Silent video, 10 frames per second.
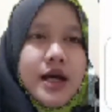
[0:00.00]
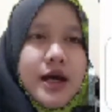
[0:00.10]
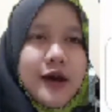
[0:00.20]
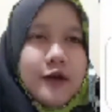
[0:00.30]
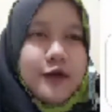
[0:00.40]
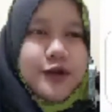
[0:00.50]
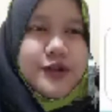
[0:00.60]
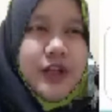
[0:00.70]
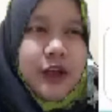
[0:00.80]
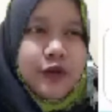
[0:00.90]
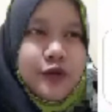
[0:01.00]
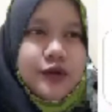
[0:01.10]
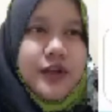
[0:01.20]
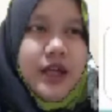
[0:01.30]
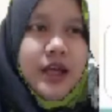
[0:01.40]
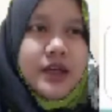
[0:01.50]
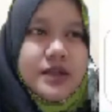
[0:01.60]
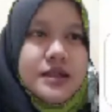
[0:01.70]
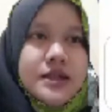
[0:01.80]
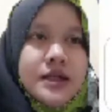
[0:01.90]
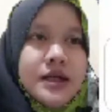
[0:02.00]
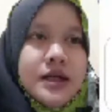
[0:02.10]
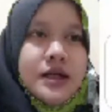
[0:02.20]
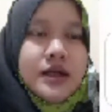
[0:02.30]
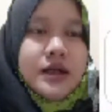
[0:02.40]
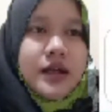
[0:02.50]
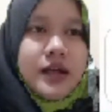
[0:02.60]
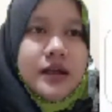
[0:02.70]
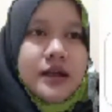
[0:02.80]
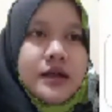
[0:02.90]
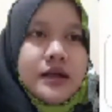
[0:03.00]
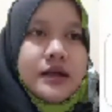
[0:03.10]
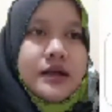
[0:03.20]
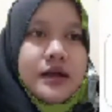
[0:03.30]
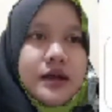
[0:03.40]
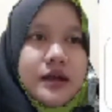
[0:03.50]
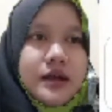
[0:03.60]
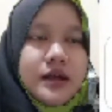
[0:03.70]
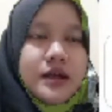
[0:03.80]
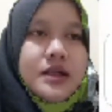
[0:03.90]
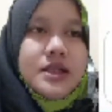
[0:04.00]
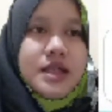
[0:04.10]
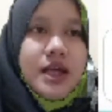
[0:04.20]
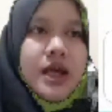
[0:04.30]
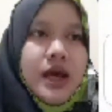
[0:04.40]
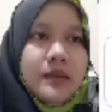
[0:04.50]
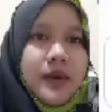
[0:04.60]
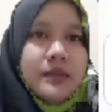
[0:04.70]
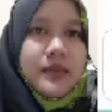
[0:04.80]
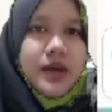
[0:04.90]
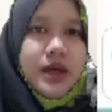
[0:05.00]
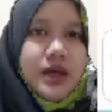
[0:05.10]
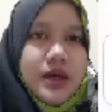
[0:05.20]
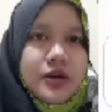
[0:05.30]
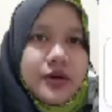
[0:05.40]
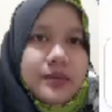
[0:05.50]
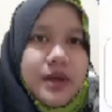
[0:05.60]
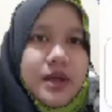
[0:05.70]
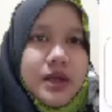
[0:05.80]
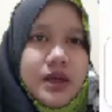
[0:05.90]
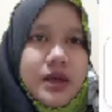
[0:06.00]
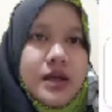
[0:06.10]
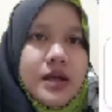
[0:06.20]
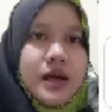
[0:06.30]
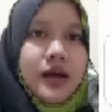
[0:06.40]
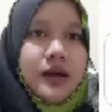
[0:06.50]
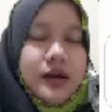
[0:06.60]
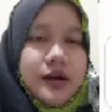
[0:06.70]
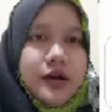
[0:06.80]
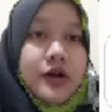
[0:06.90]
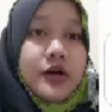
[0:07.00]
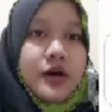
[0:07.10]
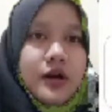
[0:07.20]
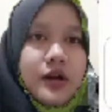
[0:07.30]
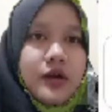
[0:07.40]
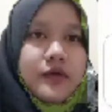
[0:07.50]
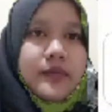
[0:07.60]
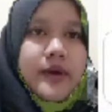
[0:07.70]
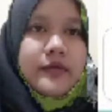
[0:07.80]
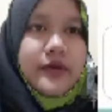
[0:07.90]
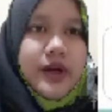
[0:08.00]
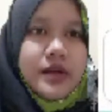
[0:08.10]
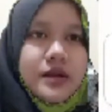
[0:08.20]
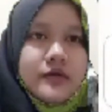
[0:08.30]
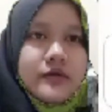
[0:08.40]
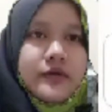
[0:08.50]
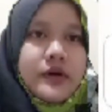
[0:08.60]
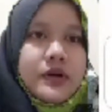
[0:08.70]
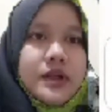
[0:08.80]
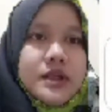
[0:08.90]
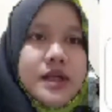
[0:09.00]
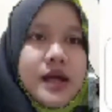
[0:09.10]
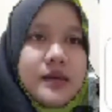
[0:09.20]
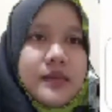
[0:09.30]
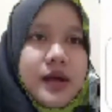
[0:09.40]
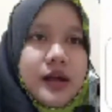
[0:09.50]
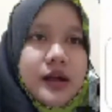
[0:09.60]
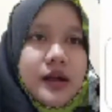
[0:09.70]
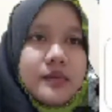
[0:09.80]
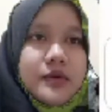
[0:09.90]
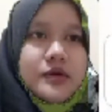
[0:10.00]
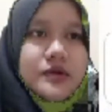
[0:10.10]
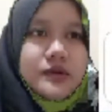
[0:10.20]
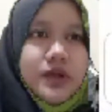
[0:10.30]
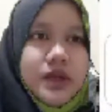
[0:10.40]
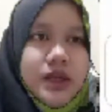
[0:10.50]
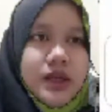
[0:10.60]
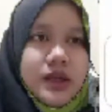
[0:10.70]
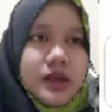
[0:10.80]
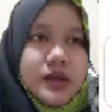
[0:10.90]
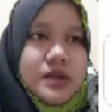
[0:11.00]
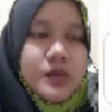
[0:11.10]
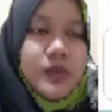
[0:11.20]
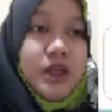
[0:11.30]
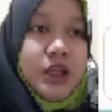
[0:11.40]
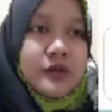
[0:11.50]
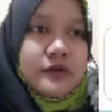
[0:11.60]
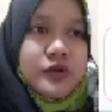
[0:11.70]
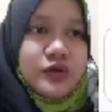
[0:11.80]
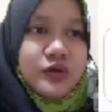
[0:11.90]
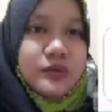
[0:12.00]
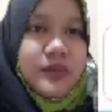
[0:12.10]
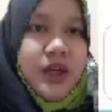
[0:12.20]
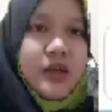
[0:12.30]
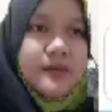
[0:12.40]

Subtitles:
I would like to thank that I-CMME committee and all of my friends for the time and opportunity that has been given to me.